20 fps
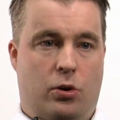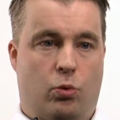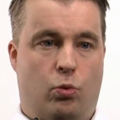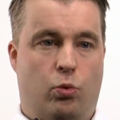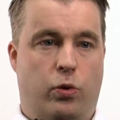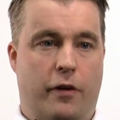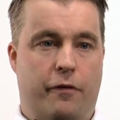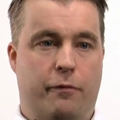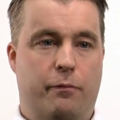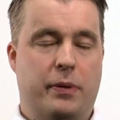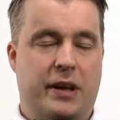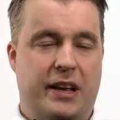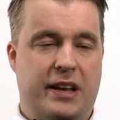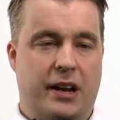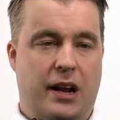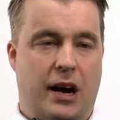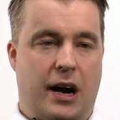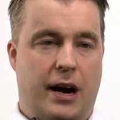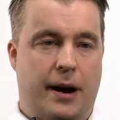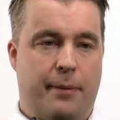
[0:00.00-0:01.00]
we've
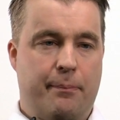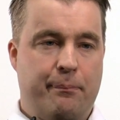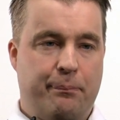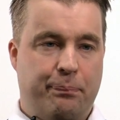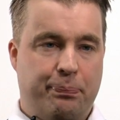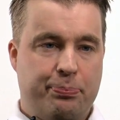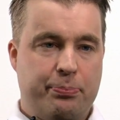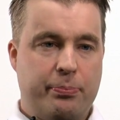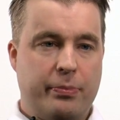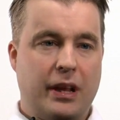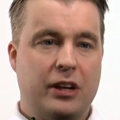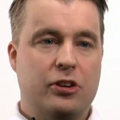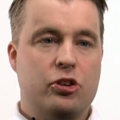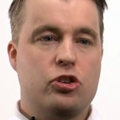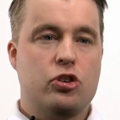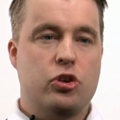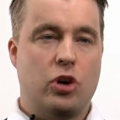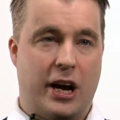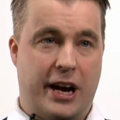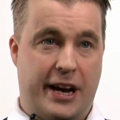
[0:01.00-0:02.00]
been
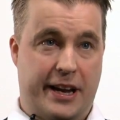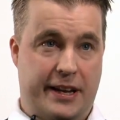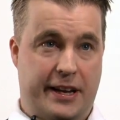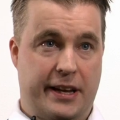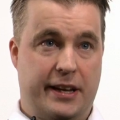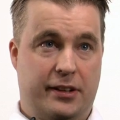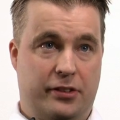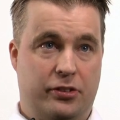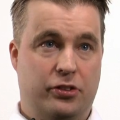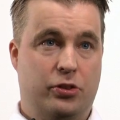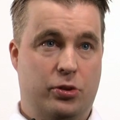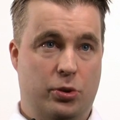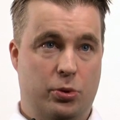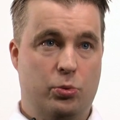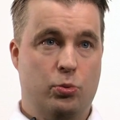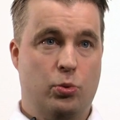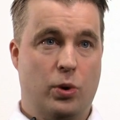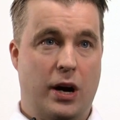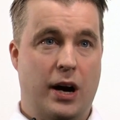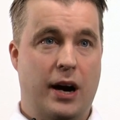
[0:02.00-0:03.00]
trying
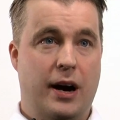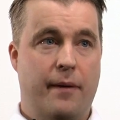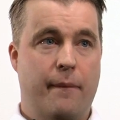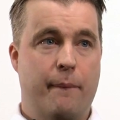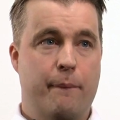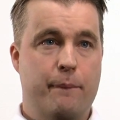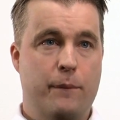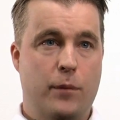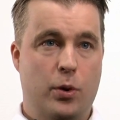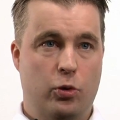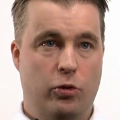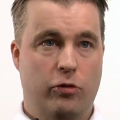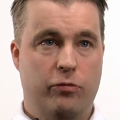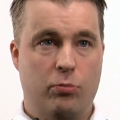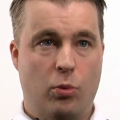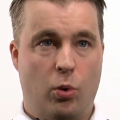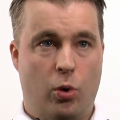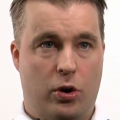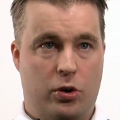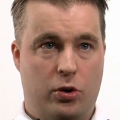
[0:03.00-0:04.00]
to move
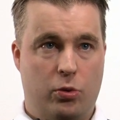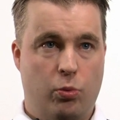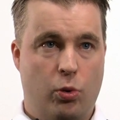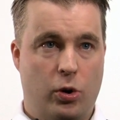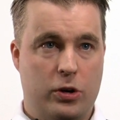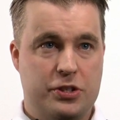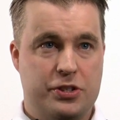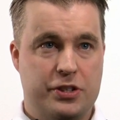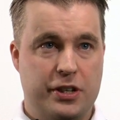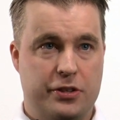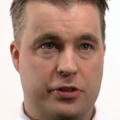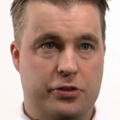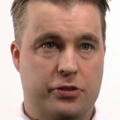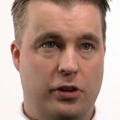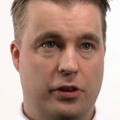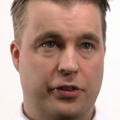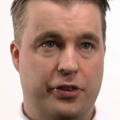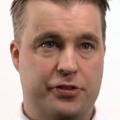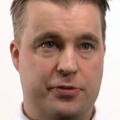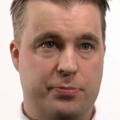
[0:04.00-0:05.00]
more towards
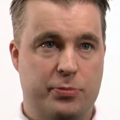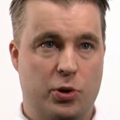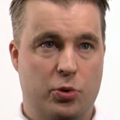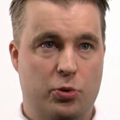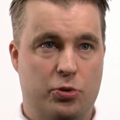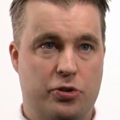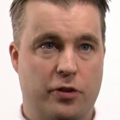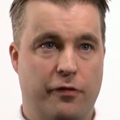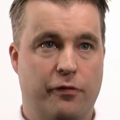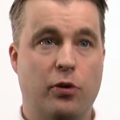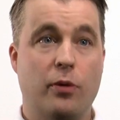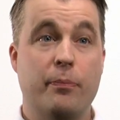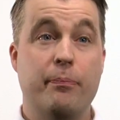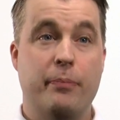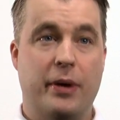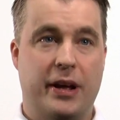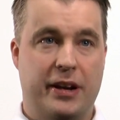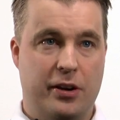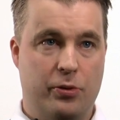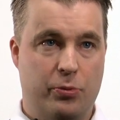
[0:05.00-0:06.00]
digital distribution for
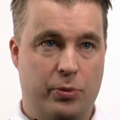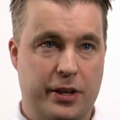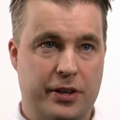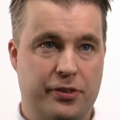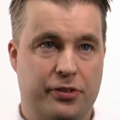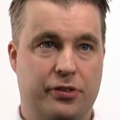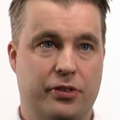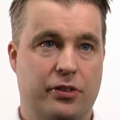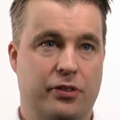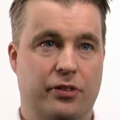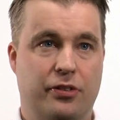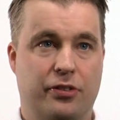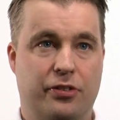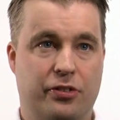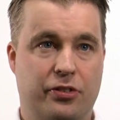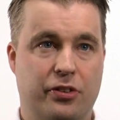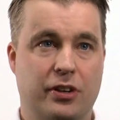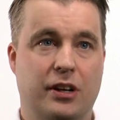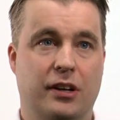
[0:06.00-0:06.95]
many reasons.